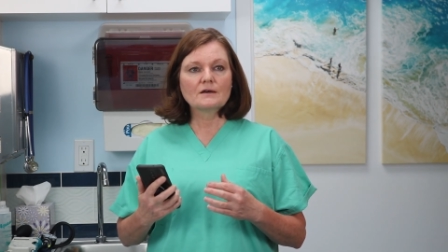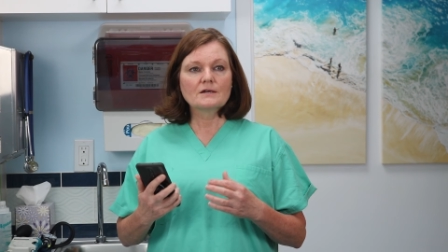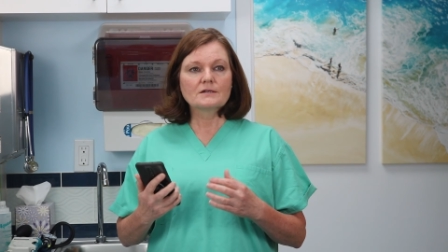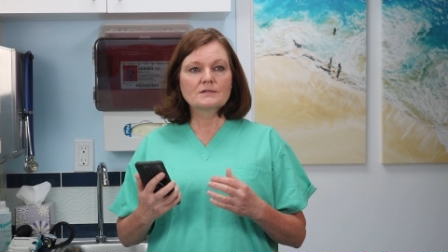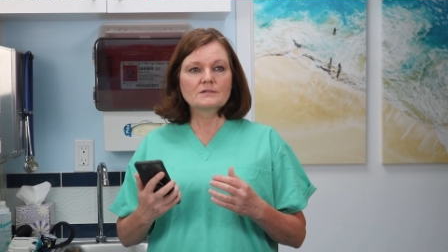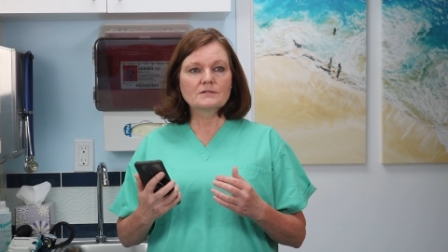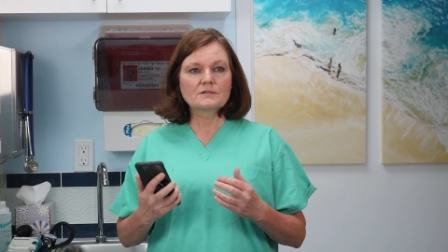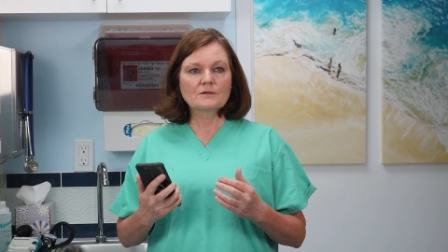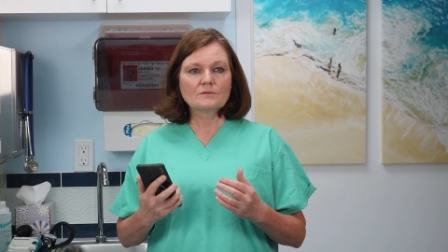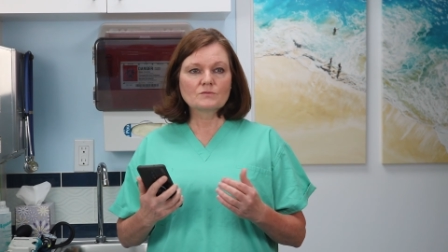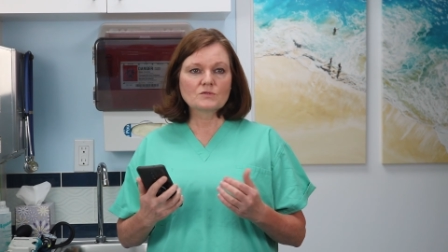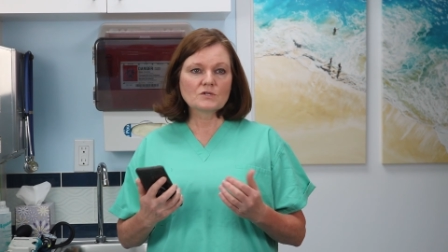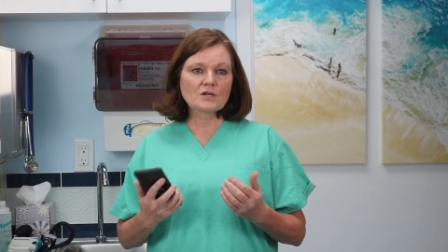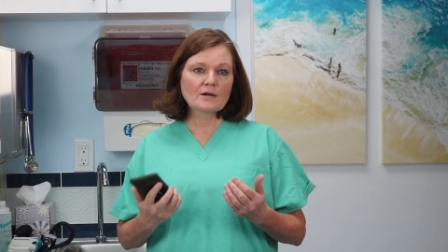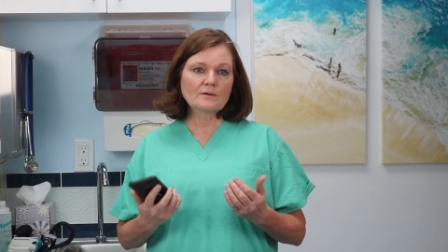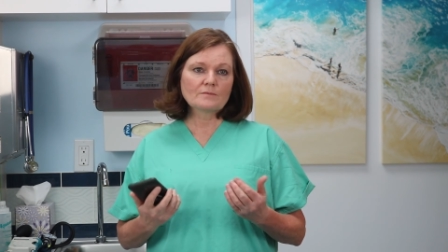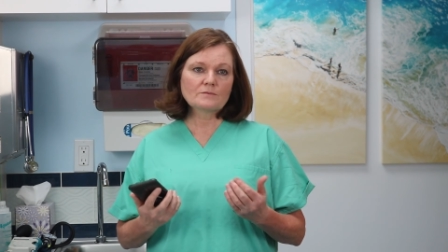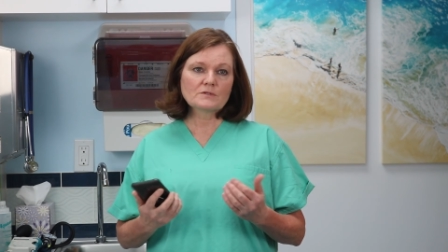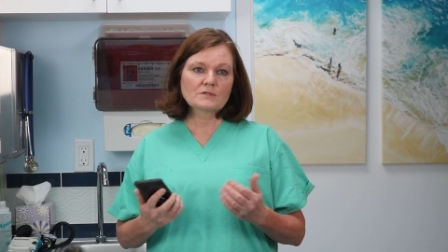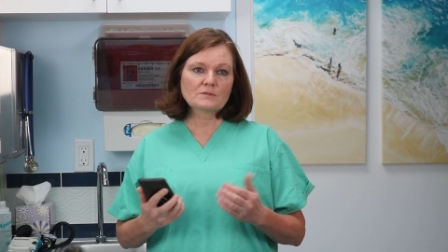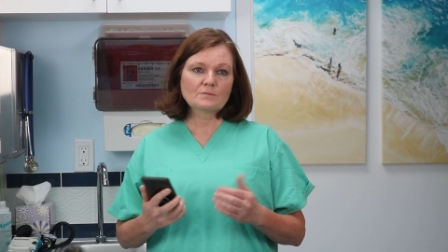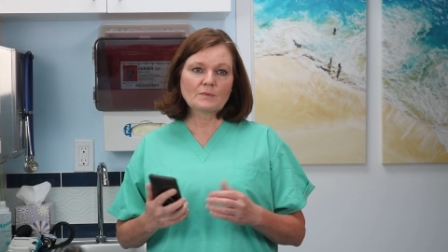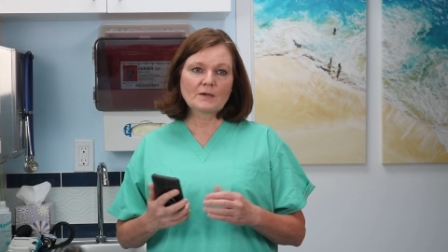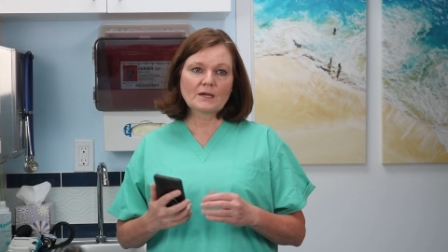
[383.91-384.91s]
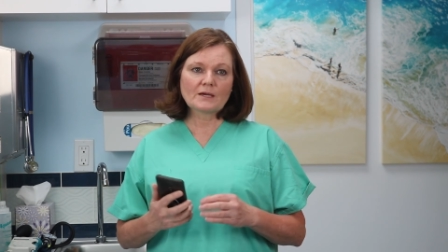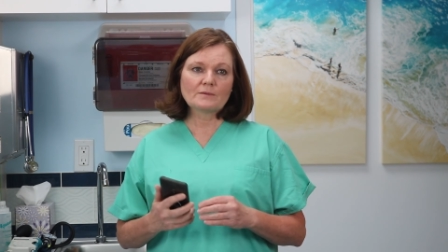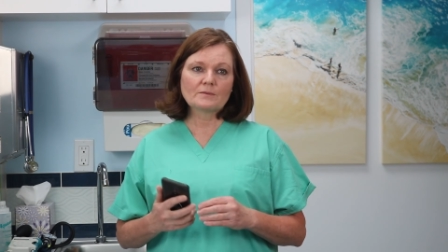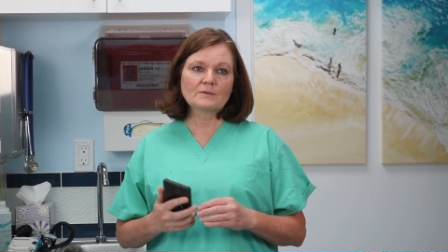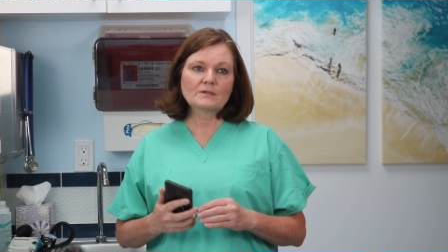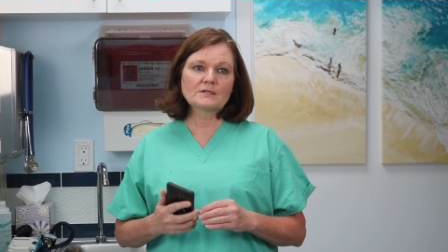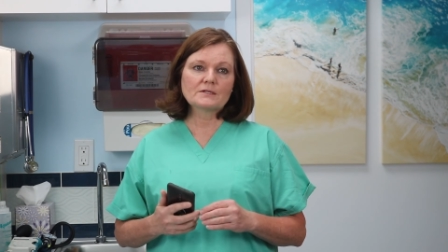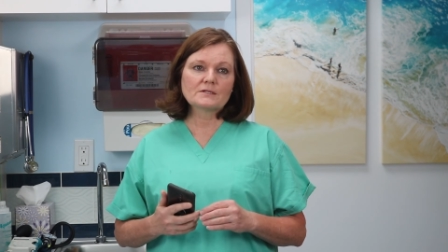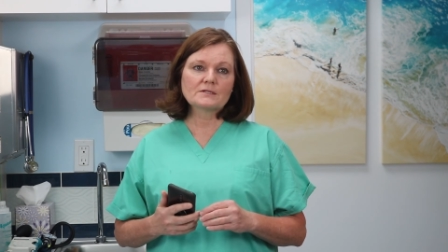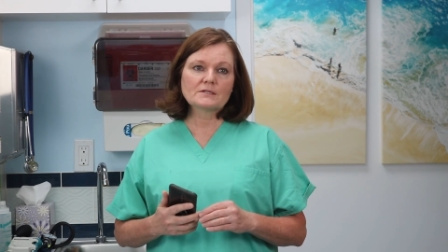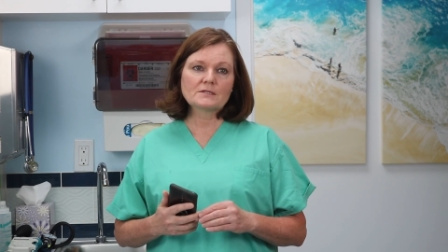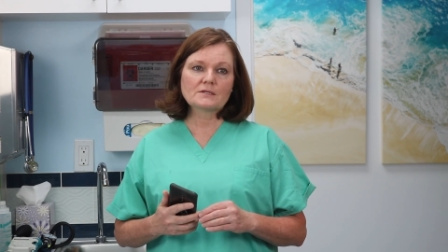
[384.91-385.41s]
Sometimes
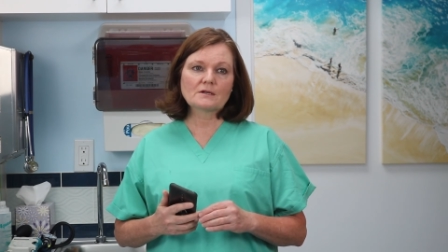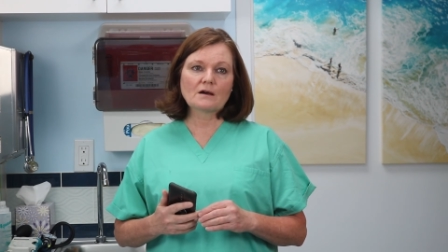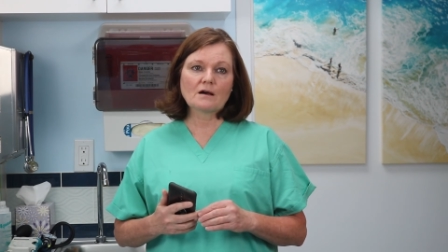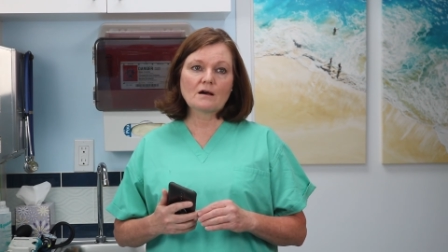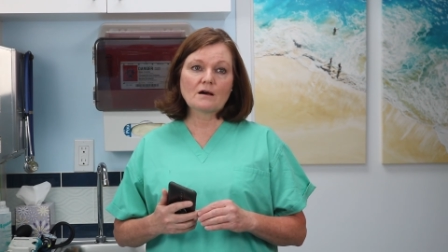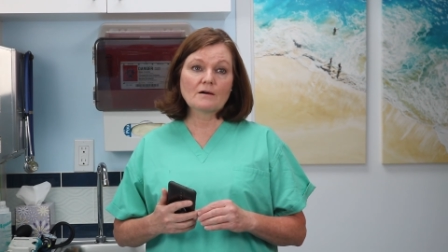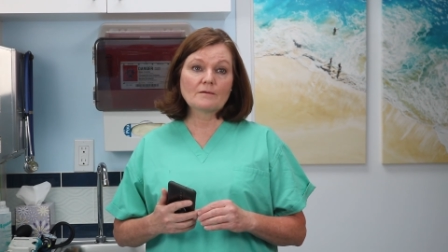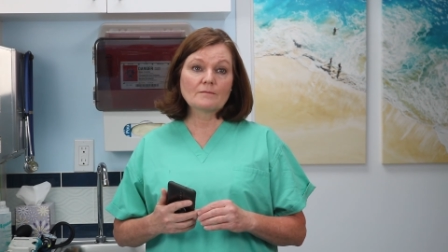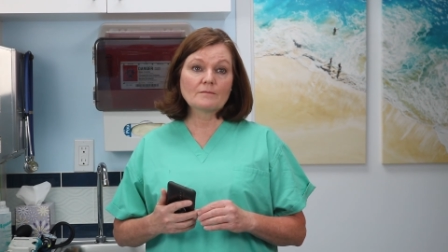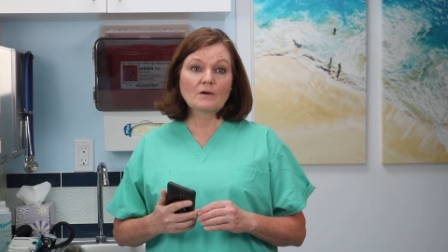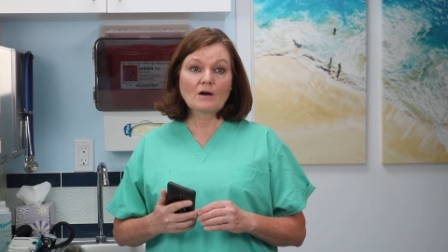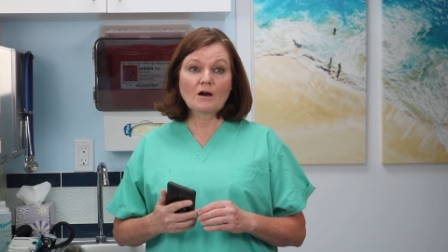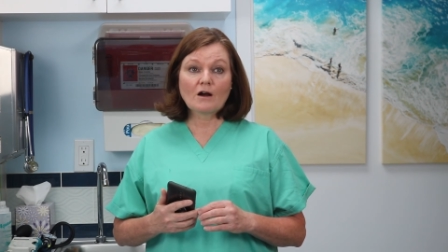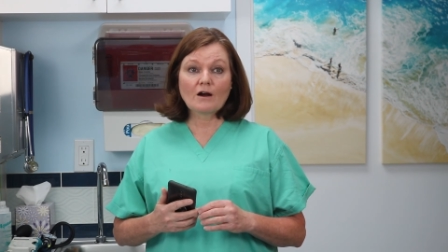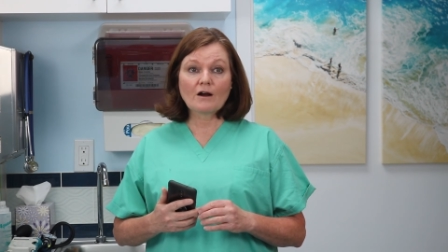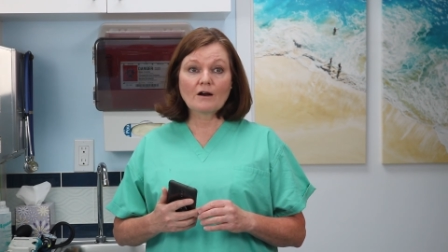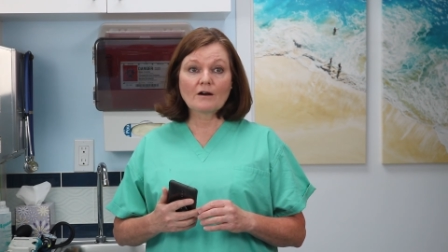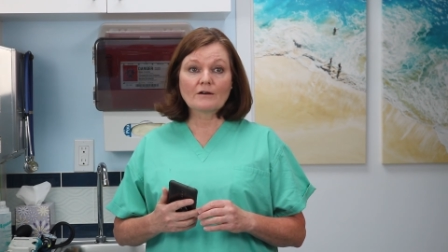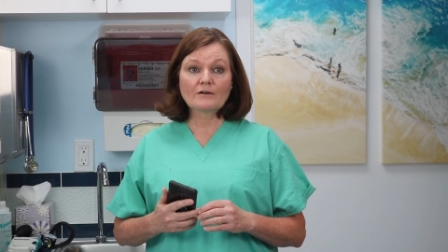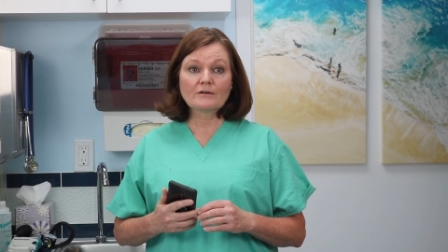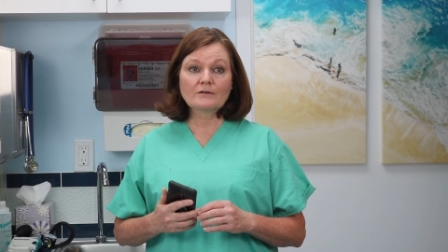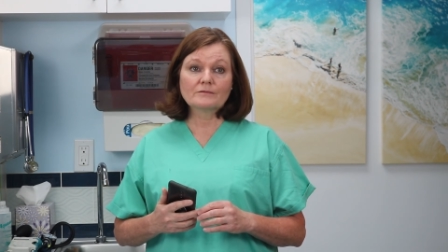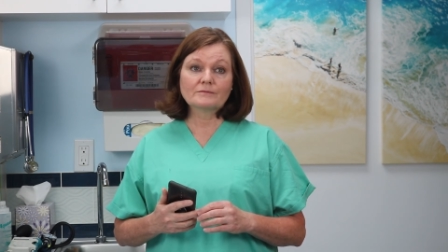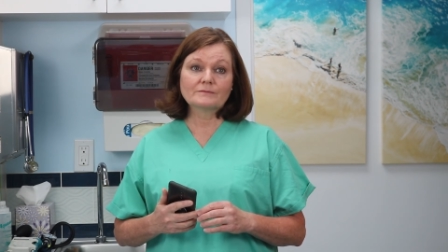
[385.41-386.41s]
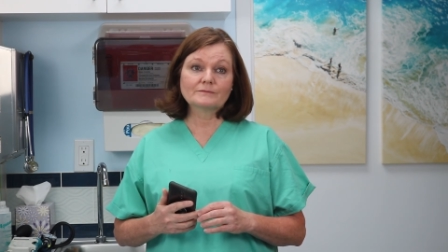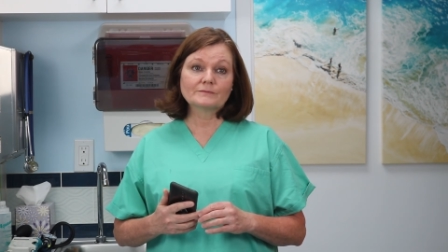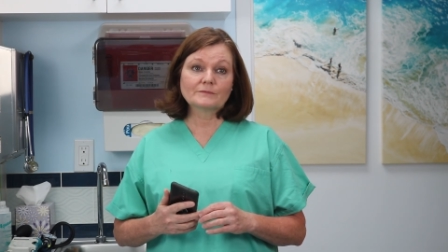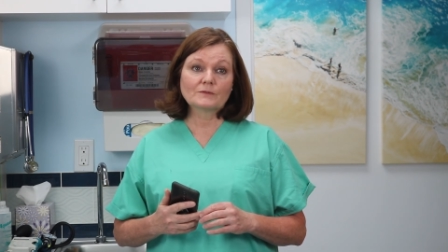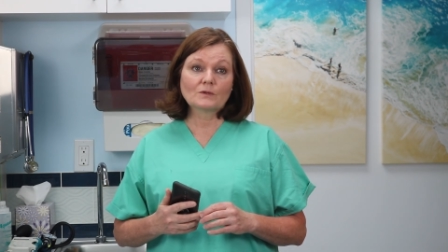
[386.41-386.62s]
babies are